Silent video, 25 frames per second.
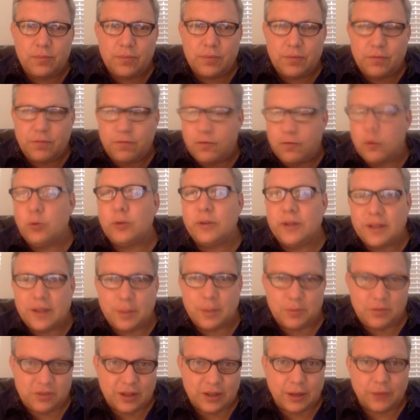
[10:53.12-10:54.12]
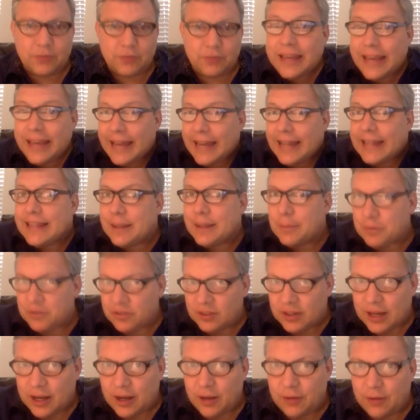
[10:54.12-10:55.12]
fooling themselves, kidding
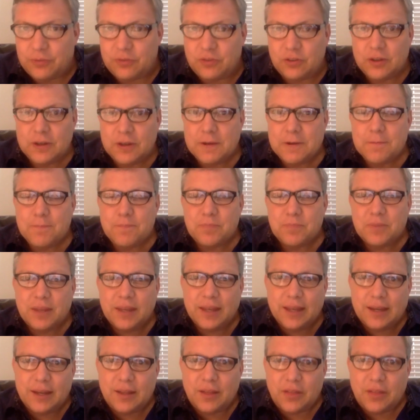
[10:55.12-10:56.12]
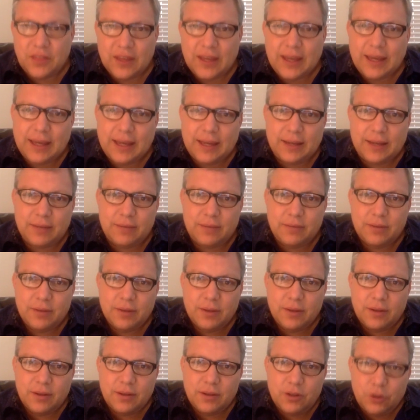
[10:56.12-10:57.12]
themselves into thinking
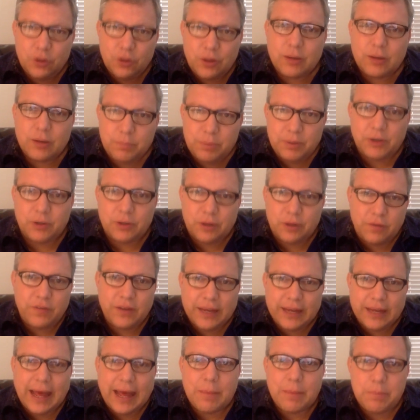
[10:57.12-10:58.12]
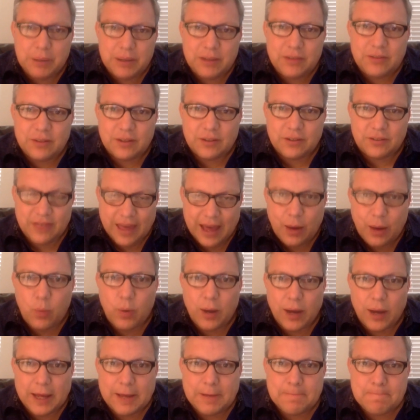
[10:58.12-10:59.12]
you can build a V&I business that
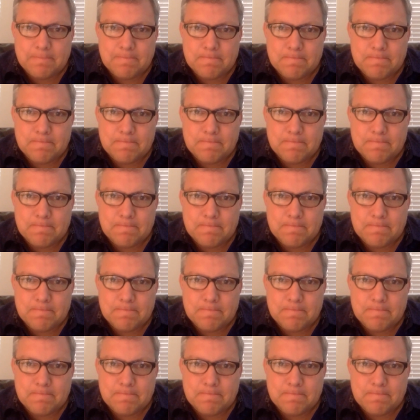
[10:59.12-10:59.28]
way.